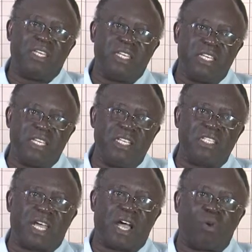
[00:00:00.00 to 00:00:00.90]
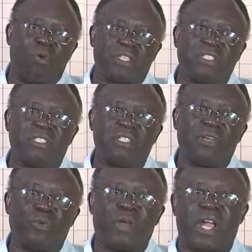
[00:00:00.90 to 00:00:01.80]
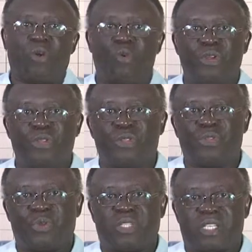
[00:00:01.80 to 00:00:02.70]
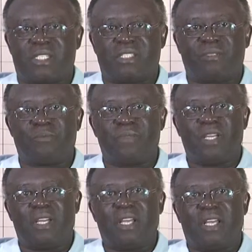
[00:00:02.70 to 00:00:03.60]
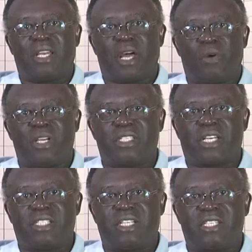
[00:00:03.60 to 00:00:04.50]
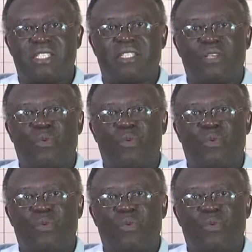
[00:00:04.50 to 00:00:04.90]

These are what we are going to test. Now, it suggests